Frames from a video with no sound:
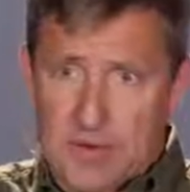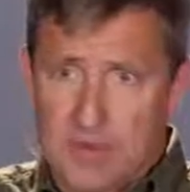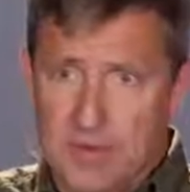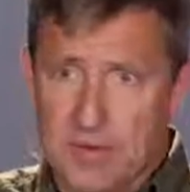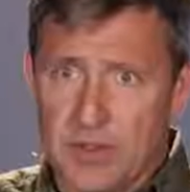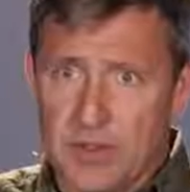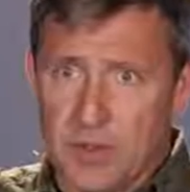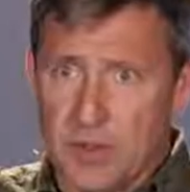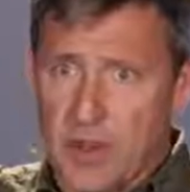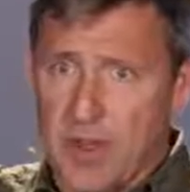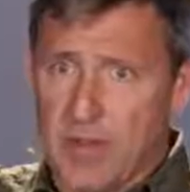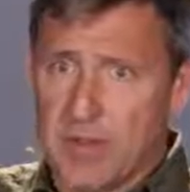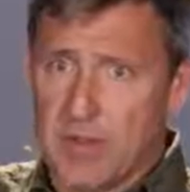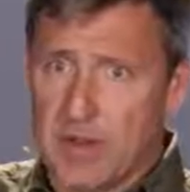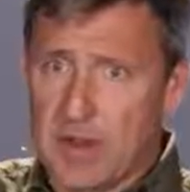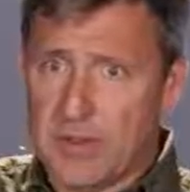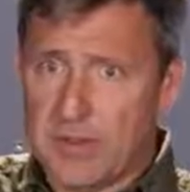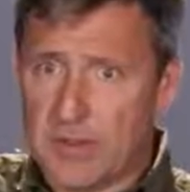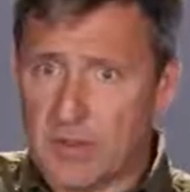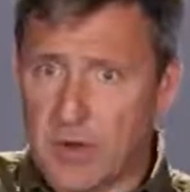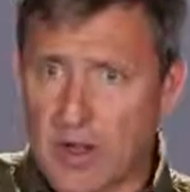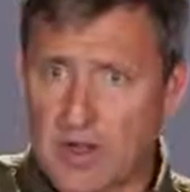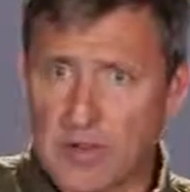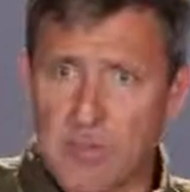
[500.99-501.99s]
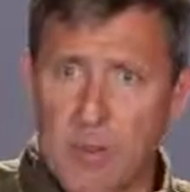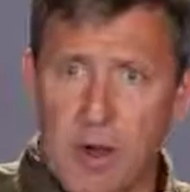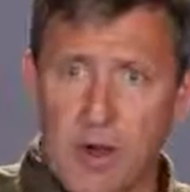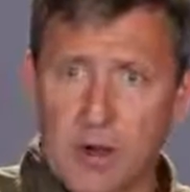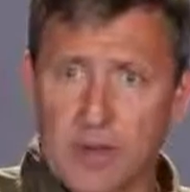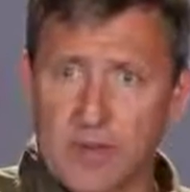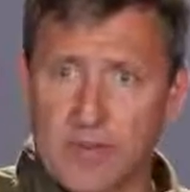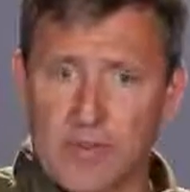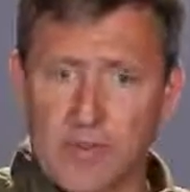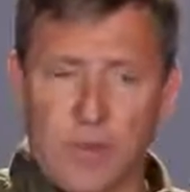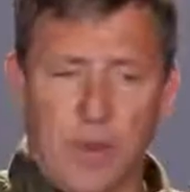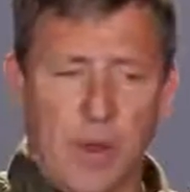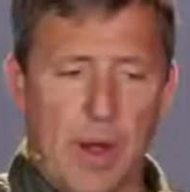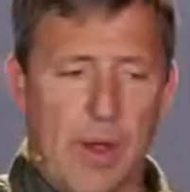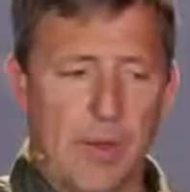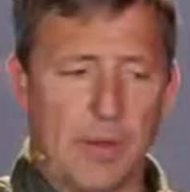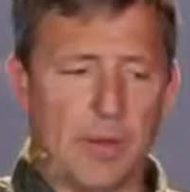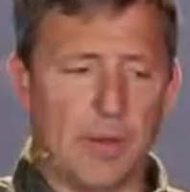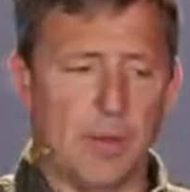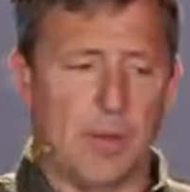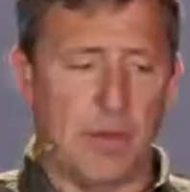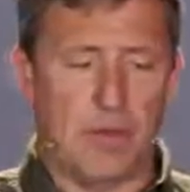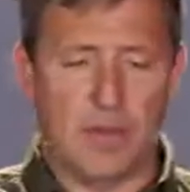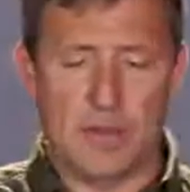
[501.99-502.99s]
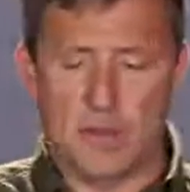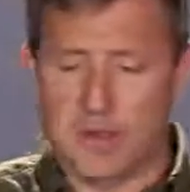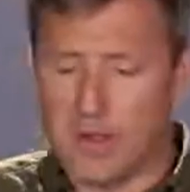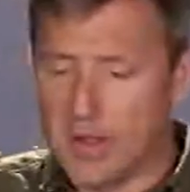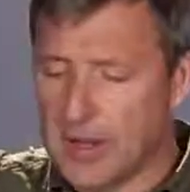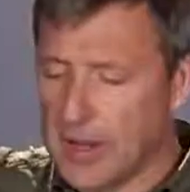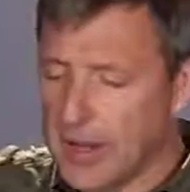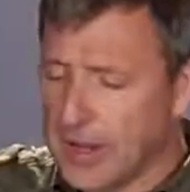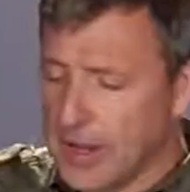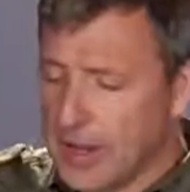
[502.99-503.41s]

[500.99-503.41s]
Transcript: I'm still covered in stretch marks from when I was obese.